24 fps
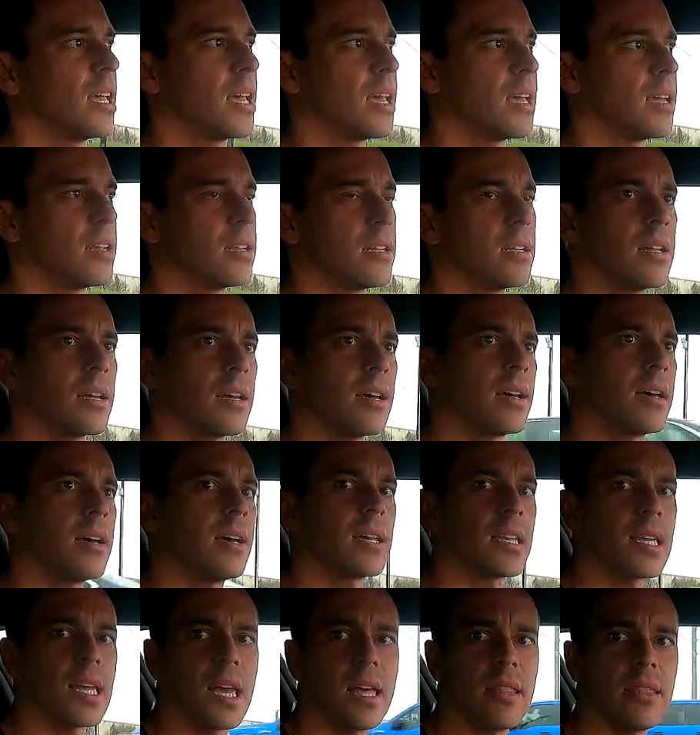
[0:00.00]

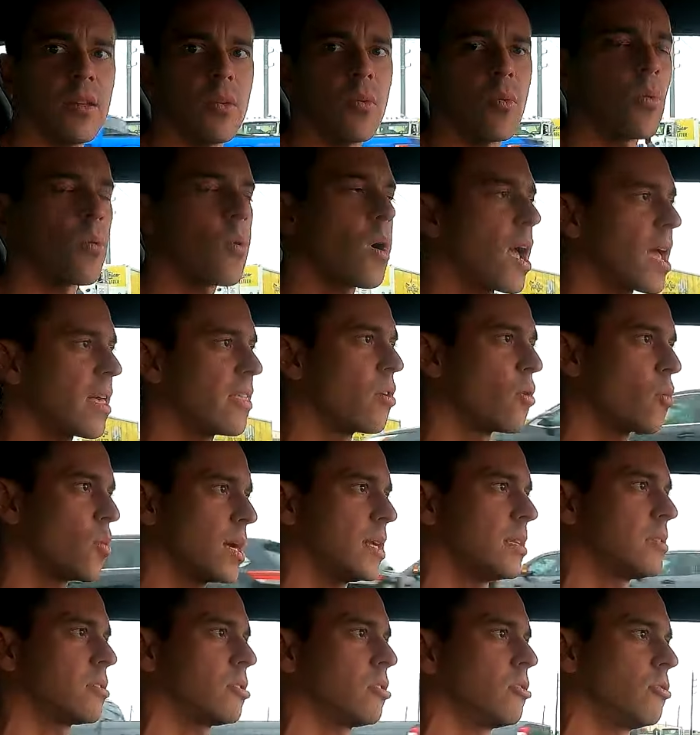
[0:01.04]
And again, the way that
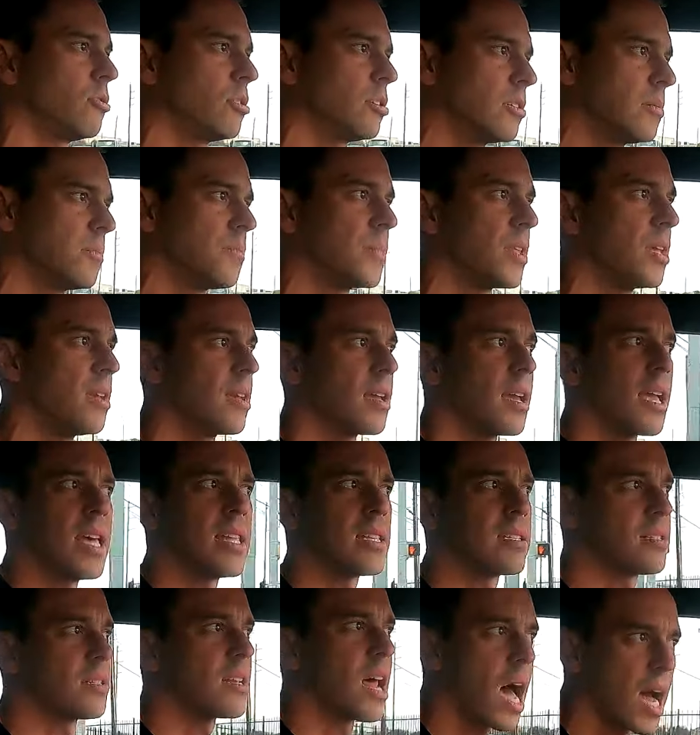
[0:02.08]
we tune them
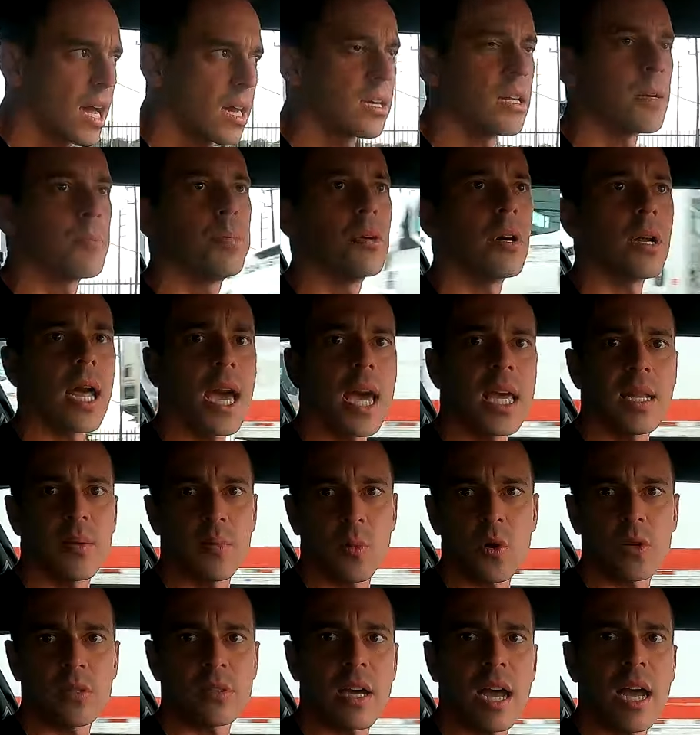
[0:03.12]
is not going to put any
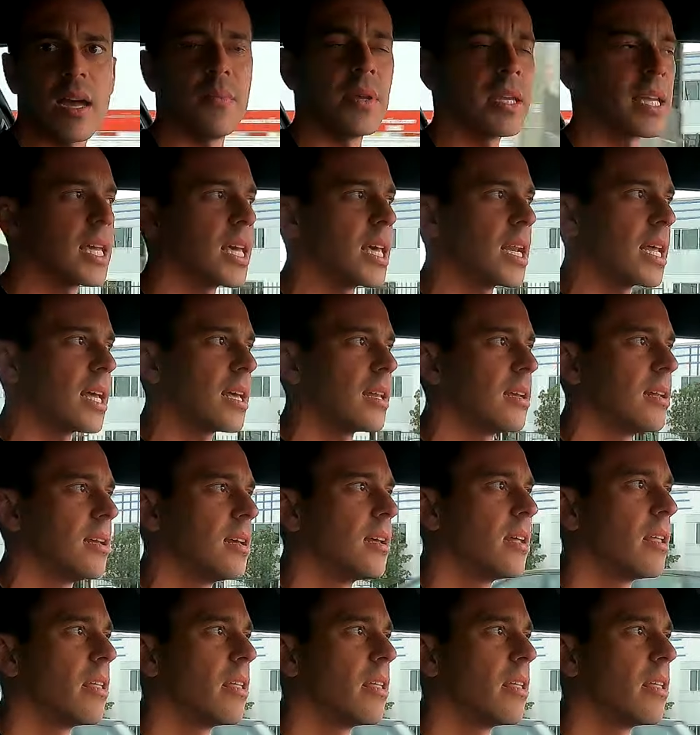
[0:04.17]
more timing in it